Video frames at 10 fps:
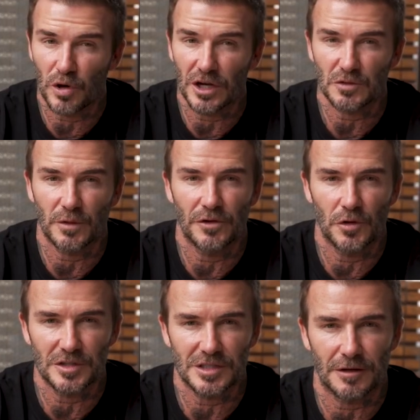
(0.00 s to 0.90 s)
worked with
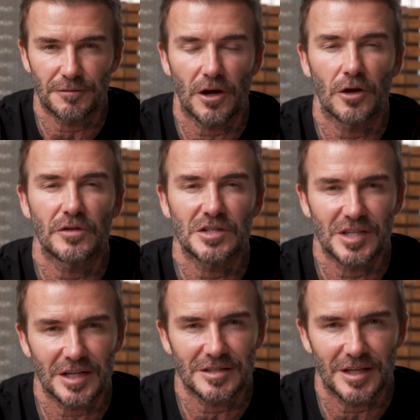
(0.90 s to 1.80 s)
UNICEF for over
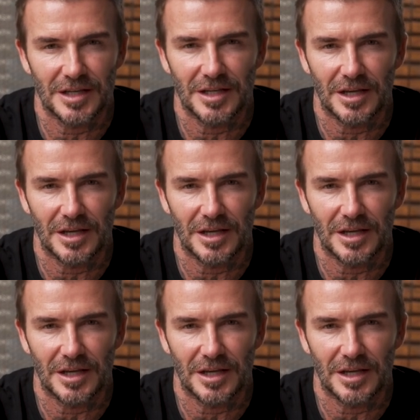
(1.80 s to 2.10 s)
16